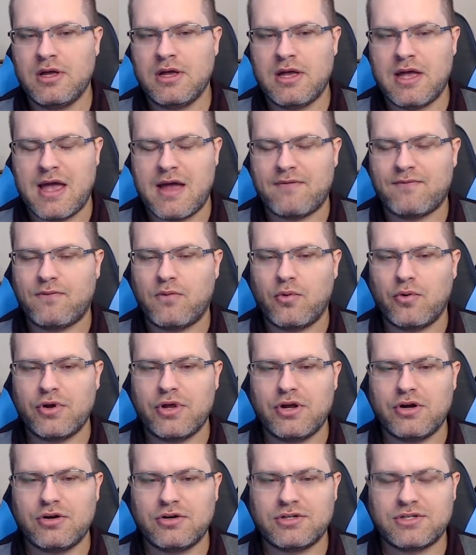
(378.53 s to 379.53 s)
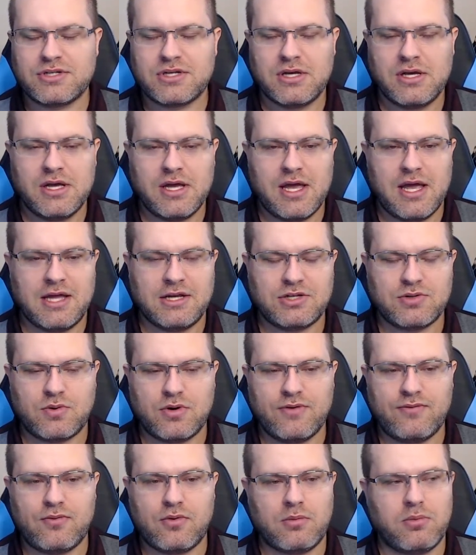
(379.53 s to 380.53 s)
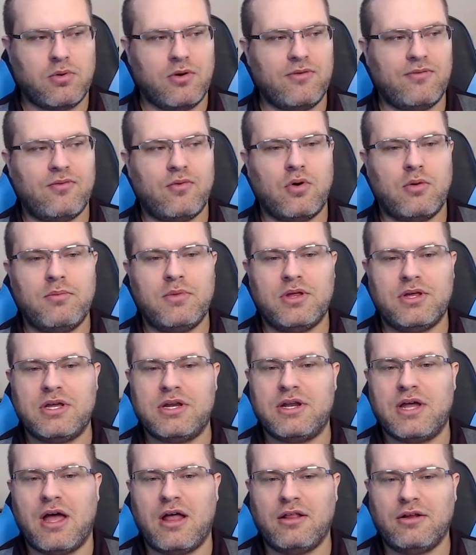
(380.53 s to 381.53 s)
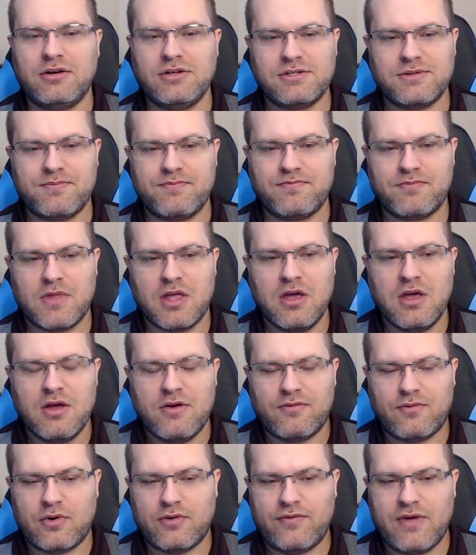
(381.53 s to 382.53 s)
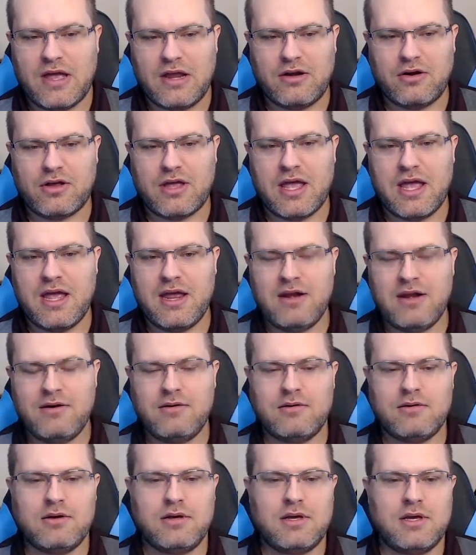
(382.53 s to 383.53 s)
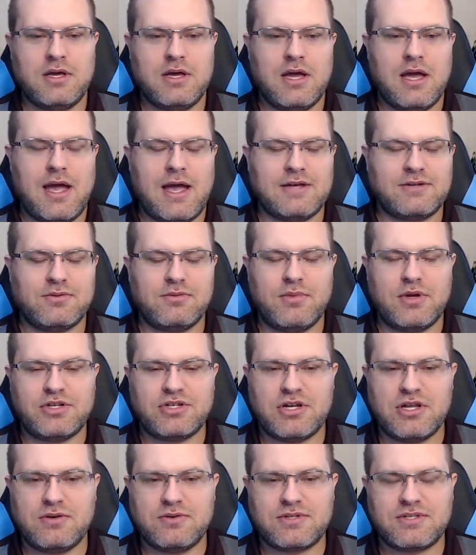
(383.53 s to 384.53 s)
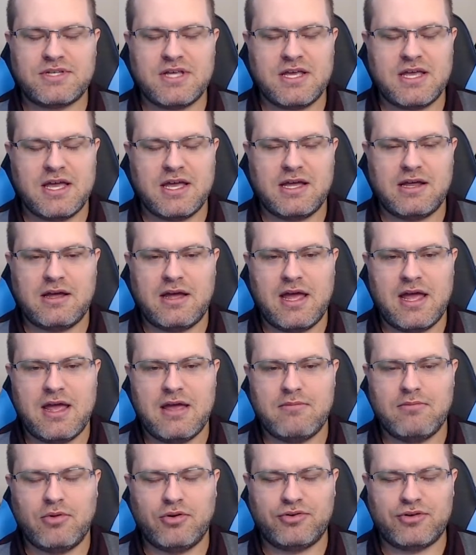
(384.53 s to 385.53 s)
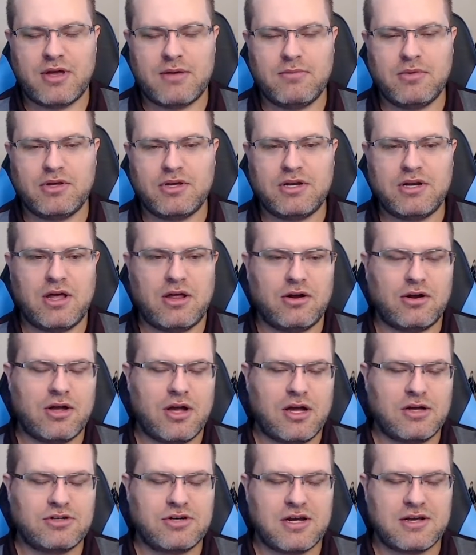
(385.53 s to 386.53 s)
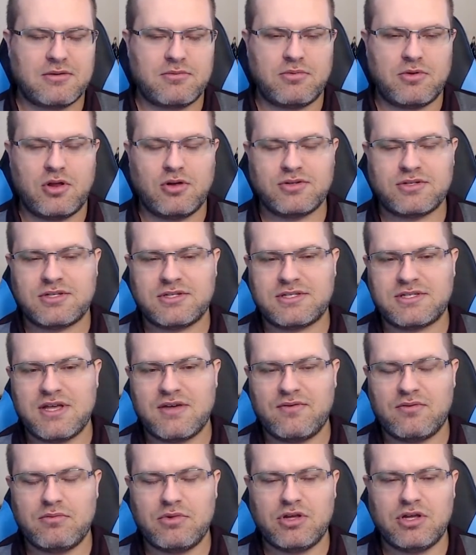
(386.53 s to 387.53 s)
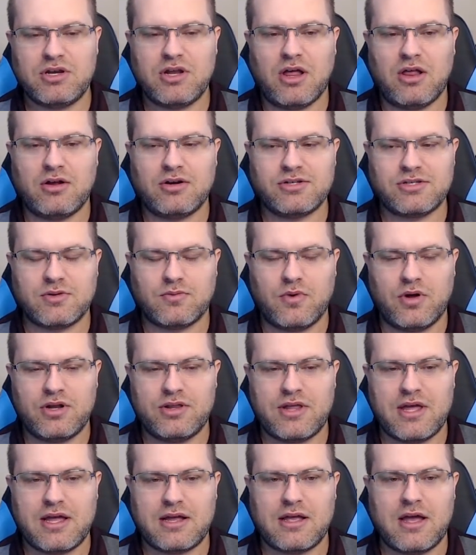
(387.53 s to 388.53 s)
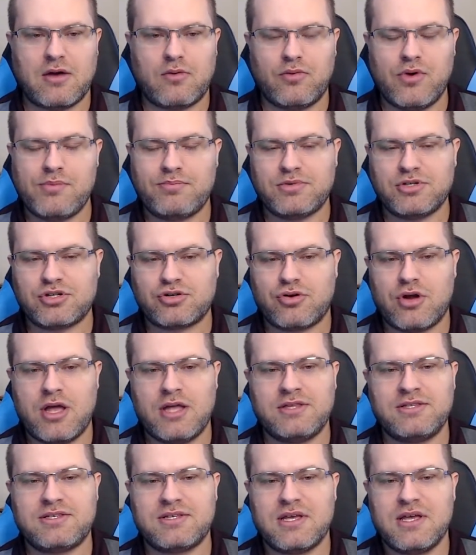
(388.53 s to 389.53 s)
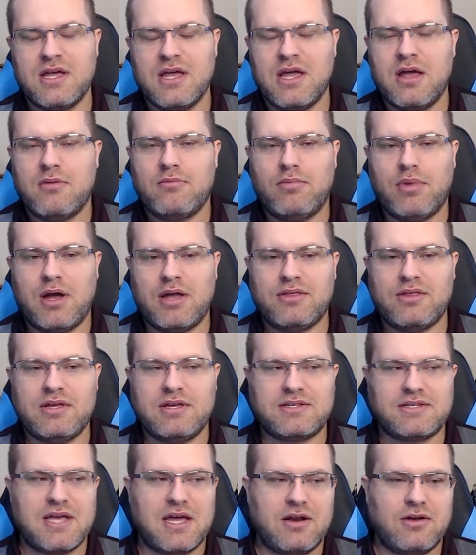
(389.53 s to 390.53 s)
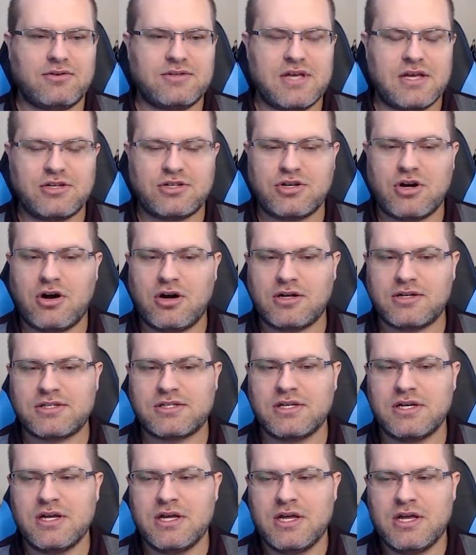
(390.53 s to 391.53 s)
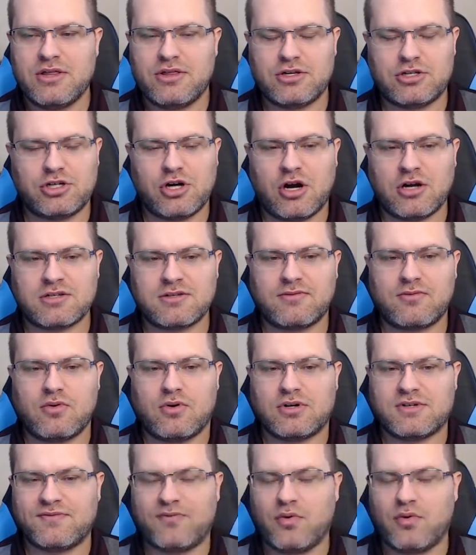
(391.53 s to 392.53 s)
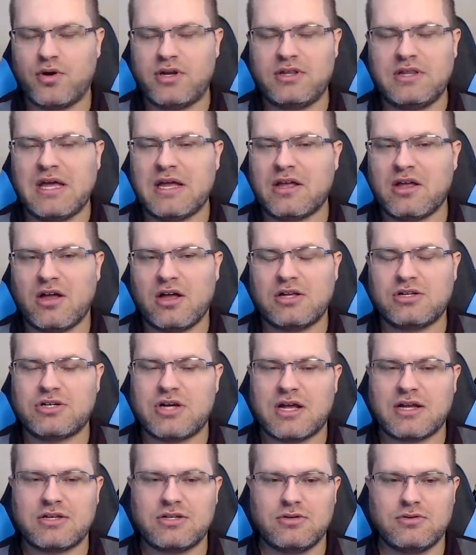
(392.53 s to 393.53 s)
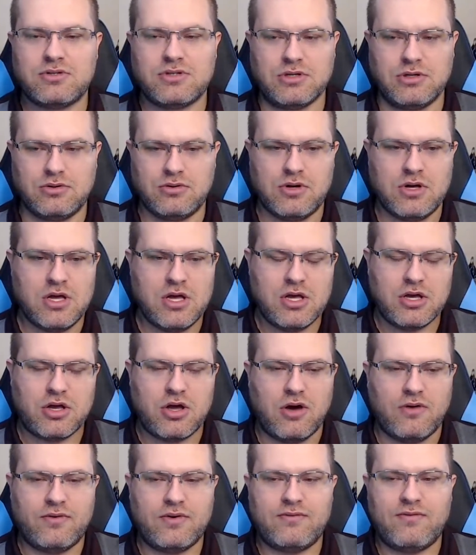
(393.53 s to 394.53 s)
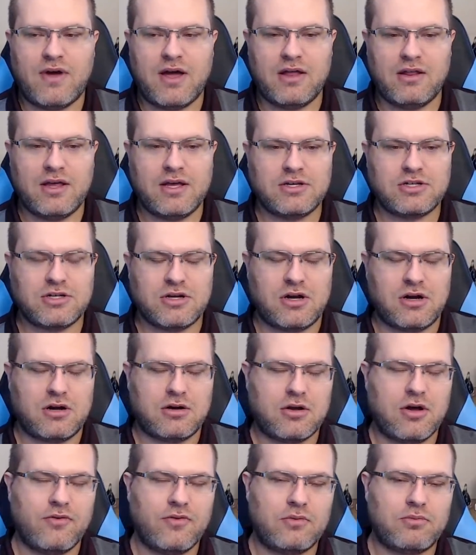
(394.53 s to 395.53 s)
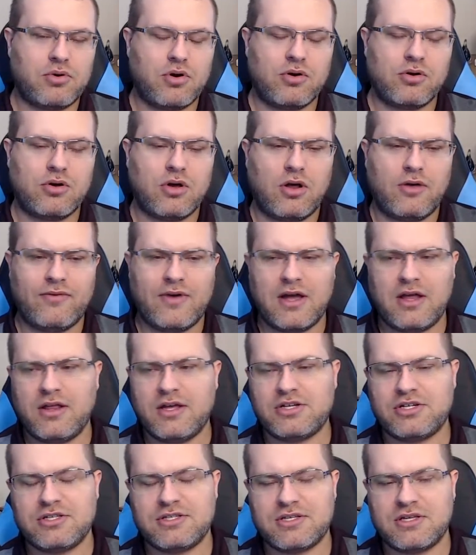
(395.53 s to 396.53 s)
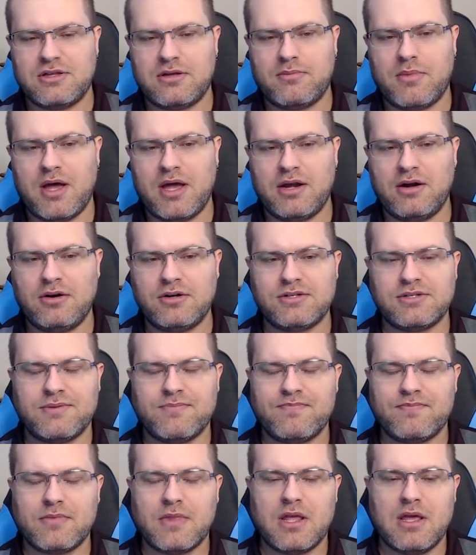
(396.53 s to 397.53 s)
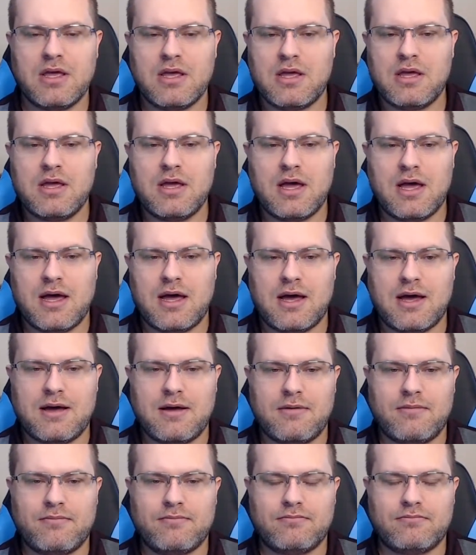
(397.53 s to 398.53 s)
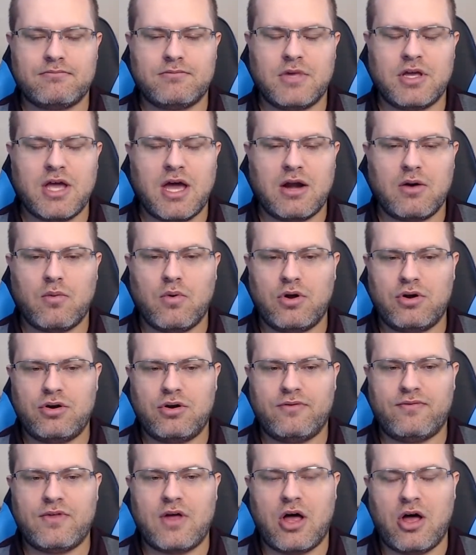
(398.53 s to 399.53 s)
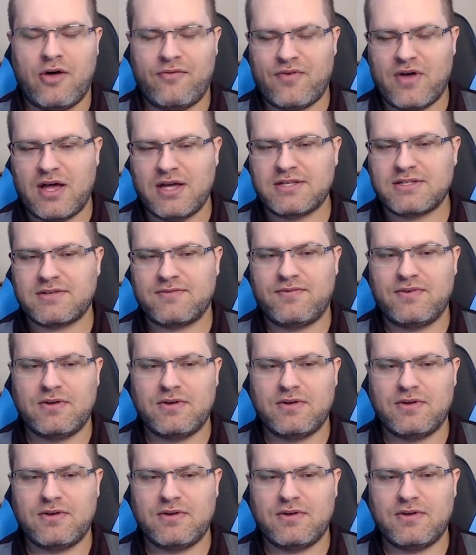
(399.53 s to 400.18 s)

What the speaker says: at 4 years and $24.4 million. For Evander Kane, as we mentioned, he was seeking a multi-million-dollar contract, close to $7 million, the one that got ripped to shreds by the San Jose Sharks. The Sharks, of course, voided that contract due to COVID protocol violations in the minors. You got to wonder if the off-ice